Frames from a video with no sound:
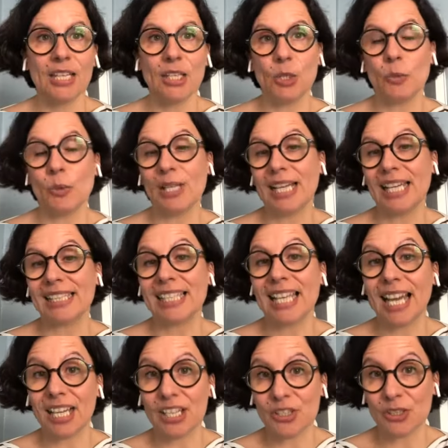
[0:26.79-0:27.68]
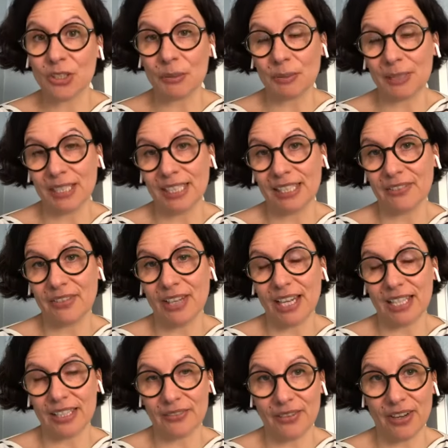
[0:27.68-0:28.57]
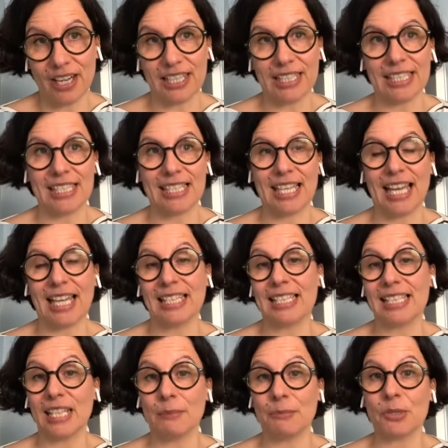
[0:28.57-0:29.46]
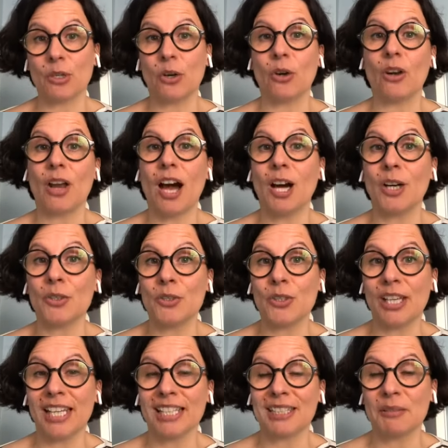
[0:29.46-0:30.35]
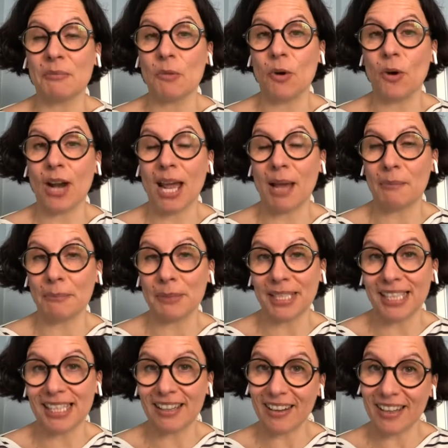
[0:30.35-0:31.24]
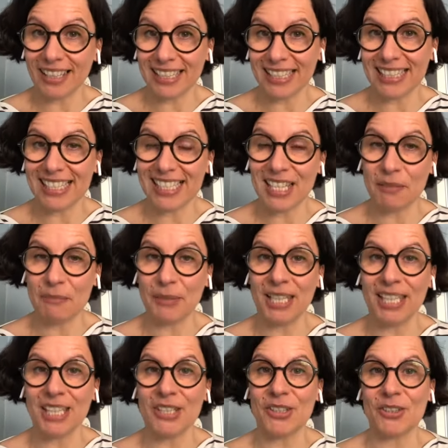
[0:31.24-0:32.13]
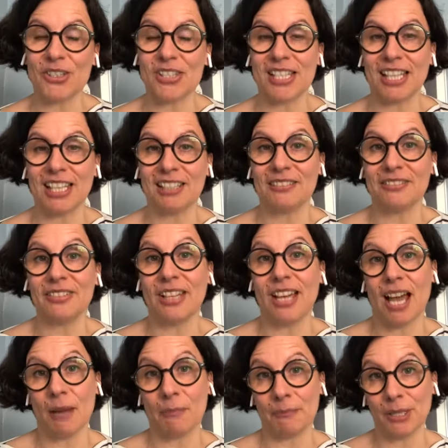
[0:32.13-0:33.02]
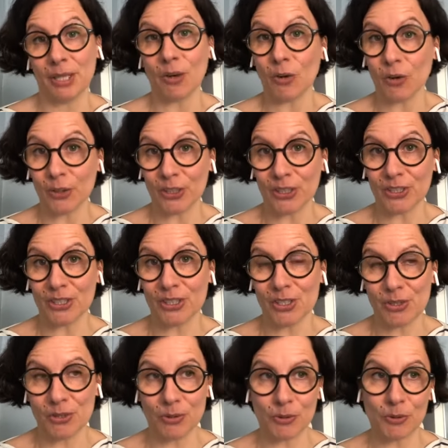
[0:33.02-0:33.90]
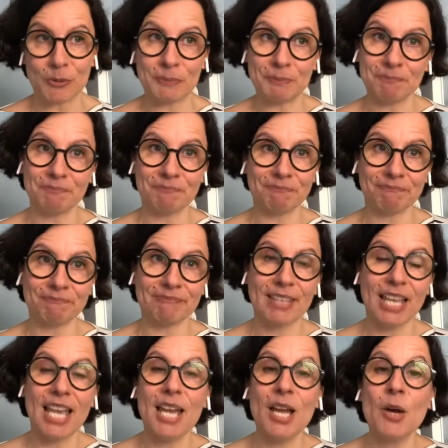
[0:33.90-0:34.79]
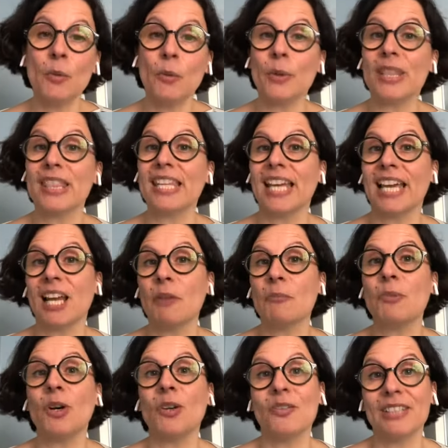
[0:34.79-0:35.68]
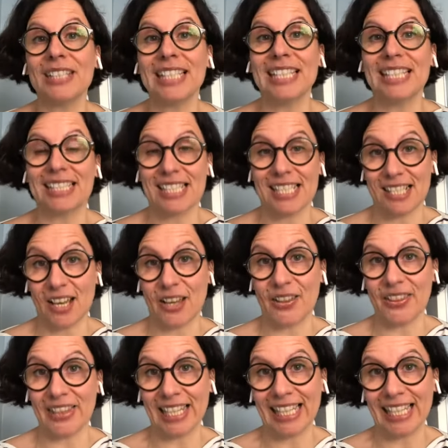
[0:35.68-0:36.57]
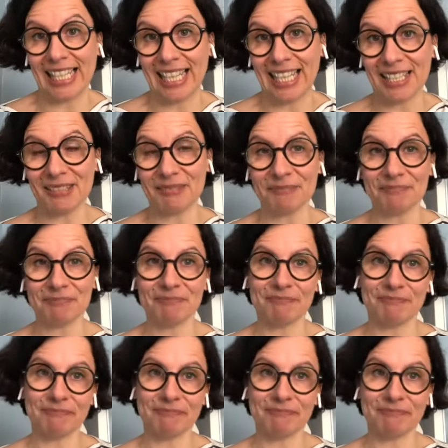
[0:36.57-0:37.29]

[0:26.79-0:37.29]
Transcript: you will get actionable advice and tips on how to get more happy clients and make yourself a happy lawyer too, with the help of legal design thinking.